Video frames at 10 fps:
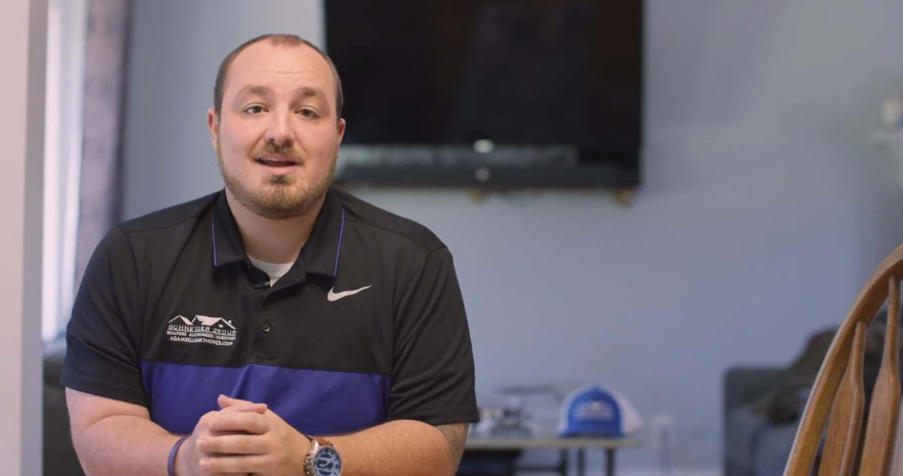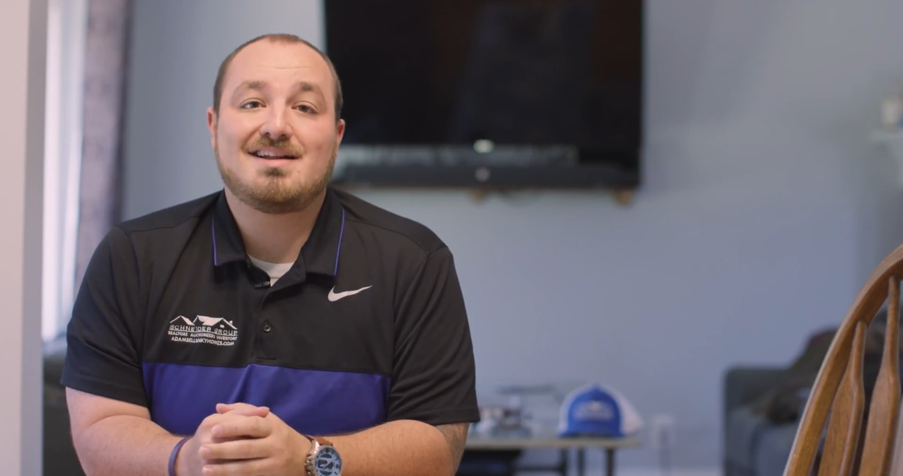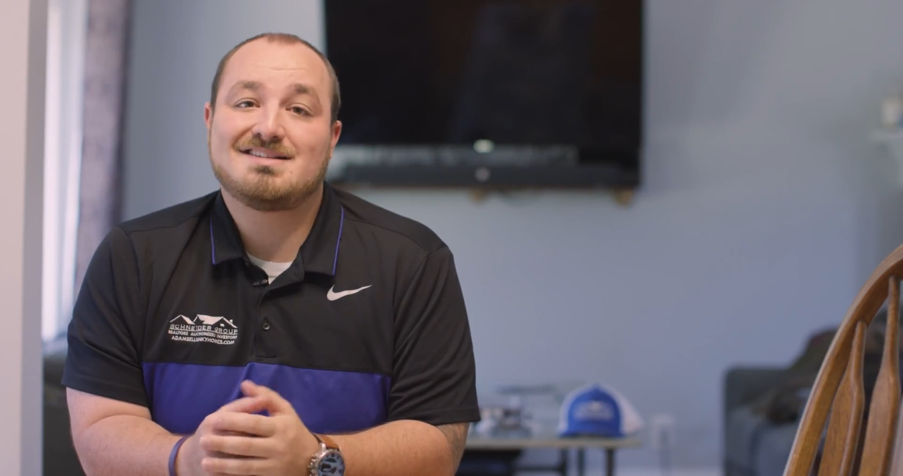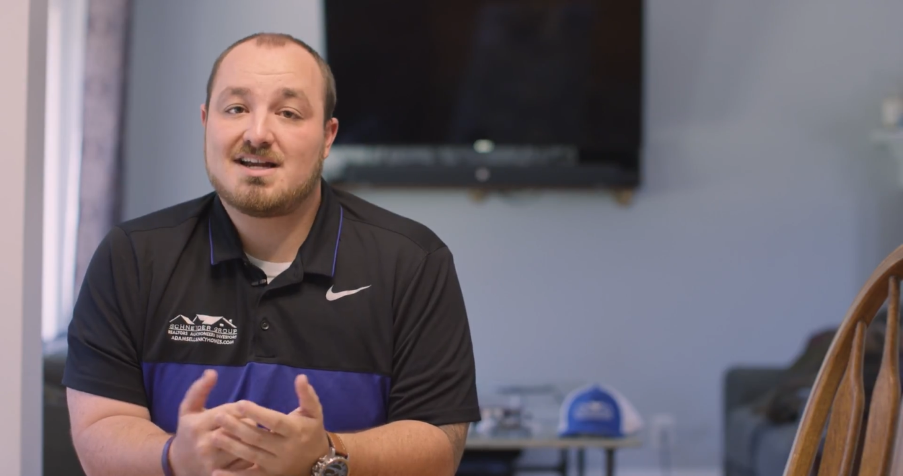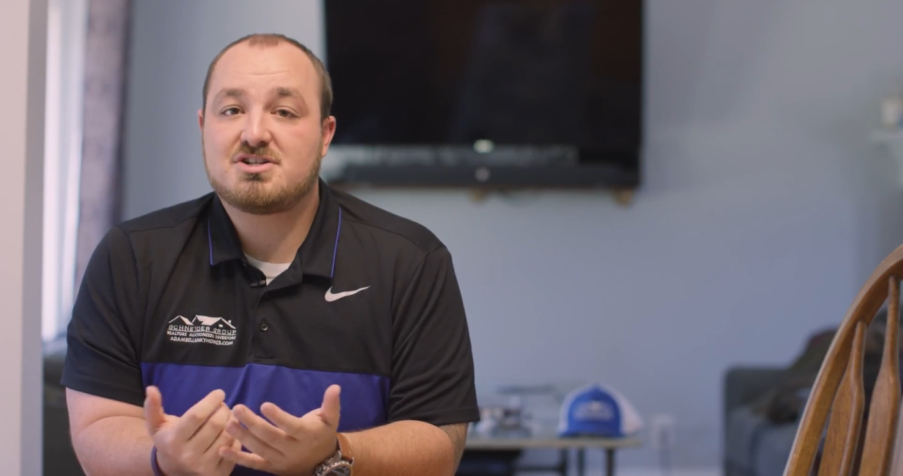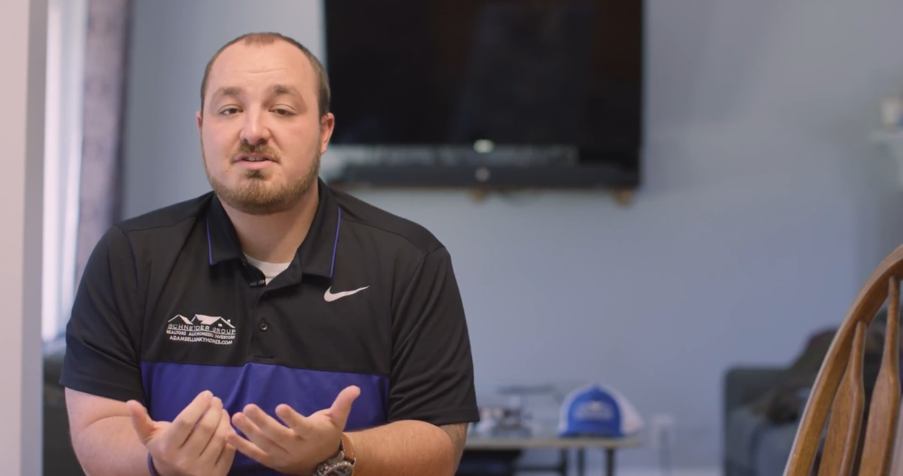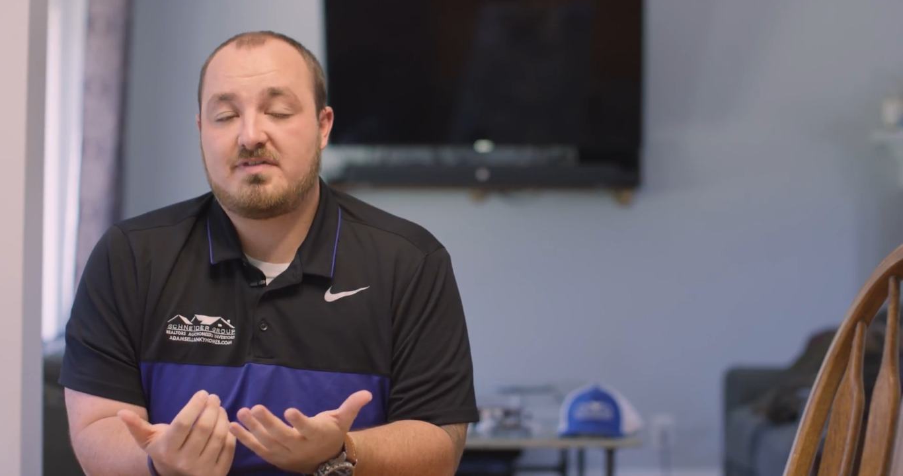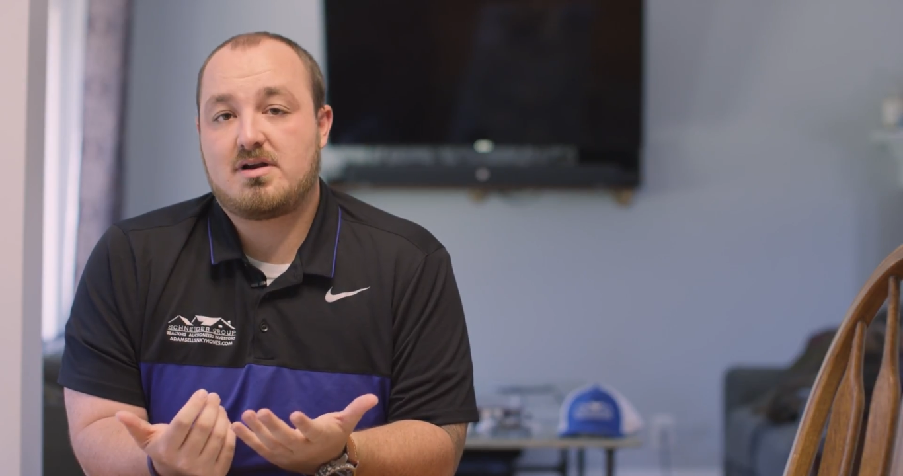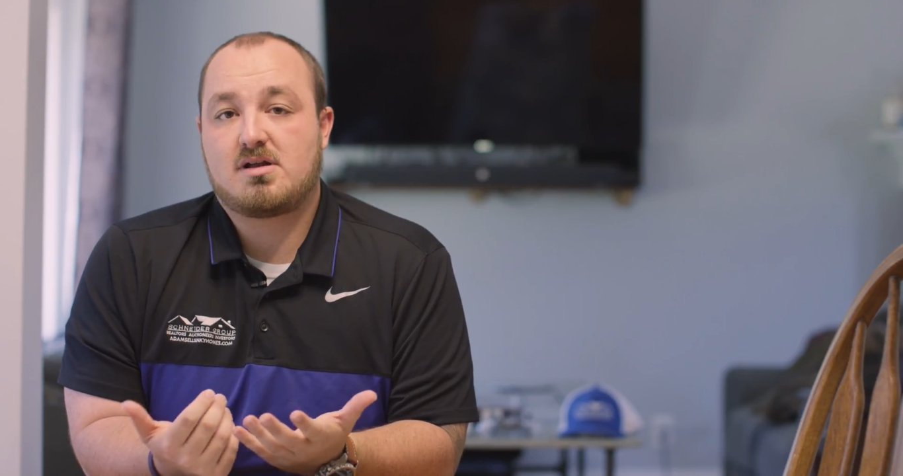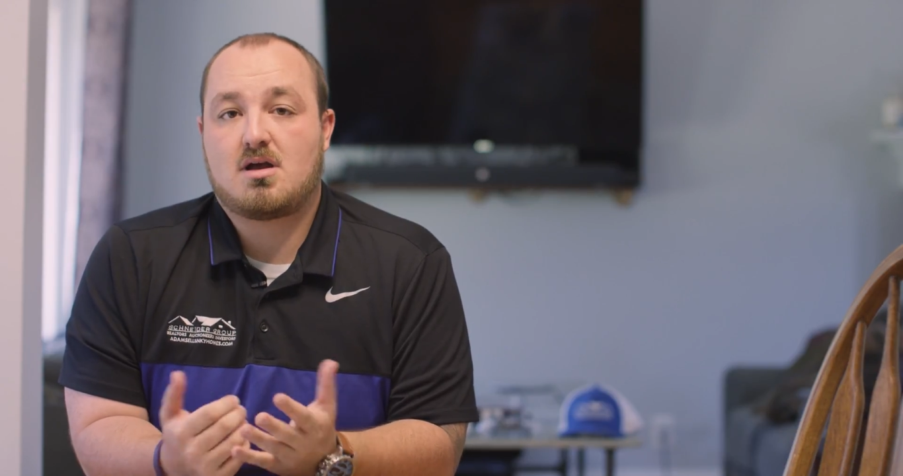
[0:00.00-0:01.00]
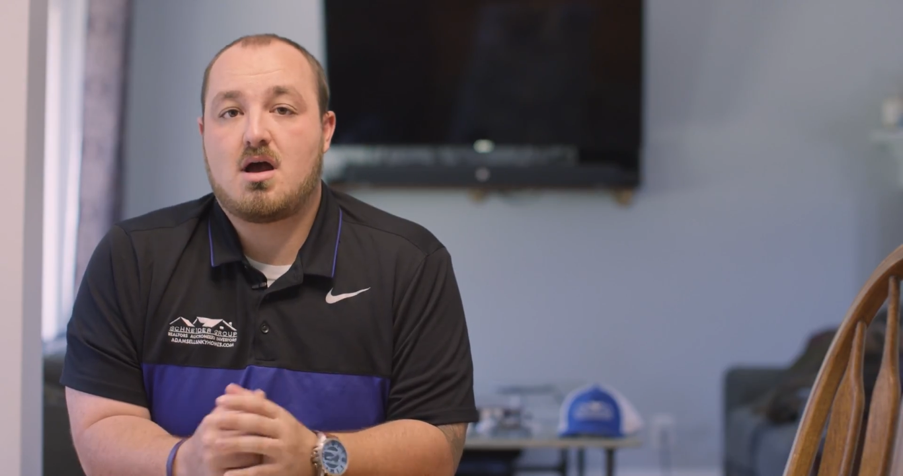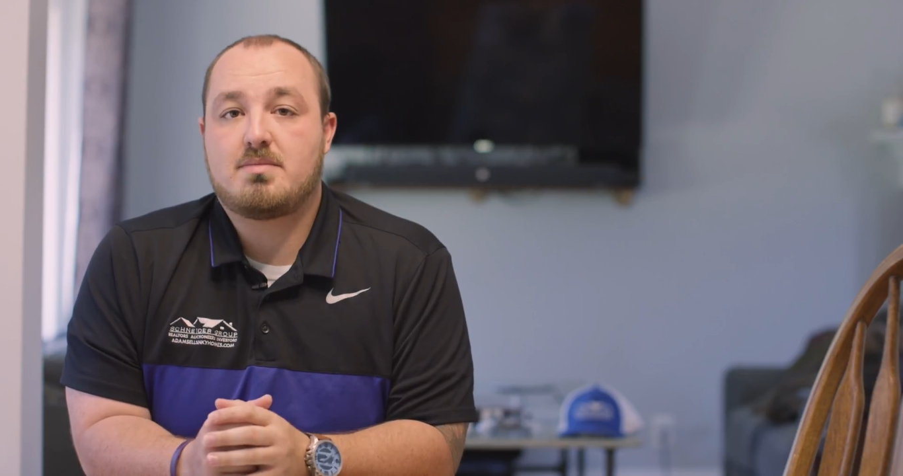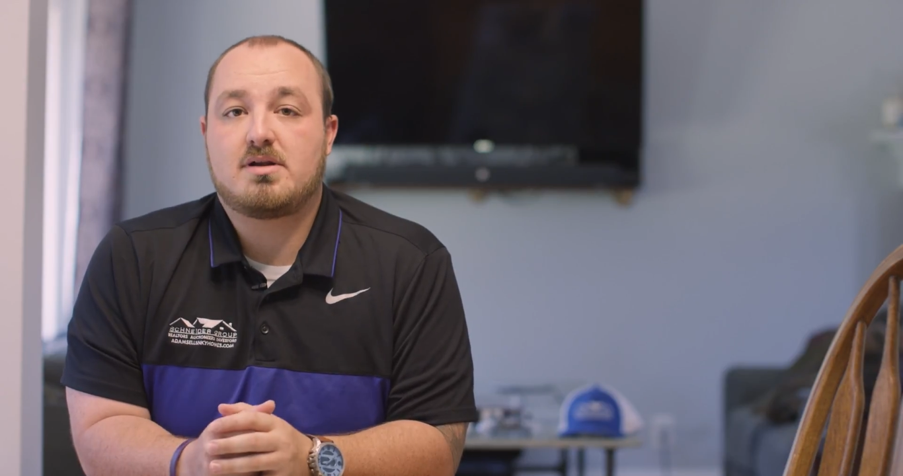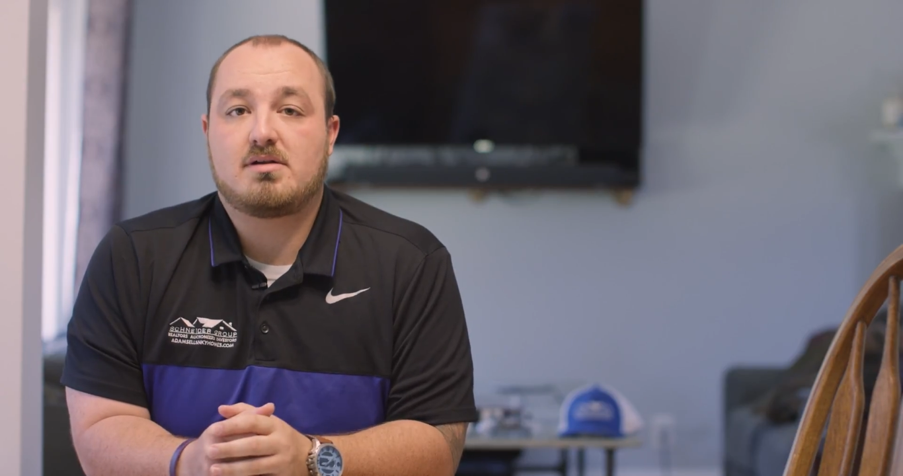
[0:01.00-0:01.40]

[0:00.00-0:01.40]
and is actually very common